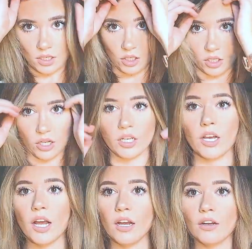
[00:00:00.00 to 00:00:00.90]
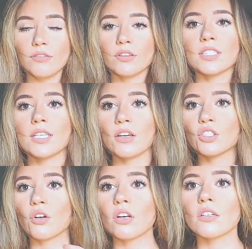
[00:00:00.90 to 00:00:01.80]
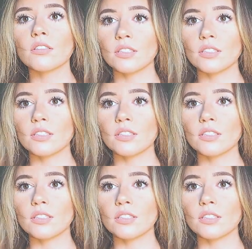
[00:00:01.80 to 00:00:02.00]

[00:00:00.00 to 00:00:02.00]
look of this is how short.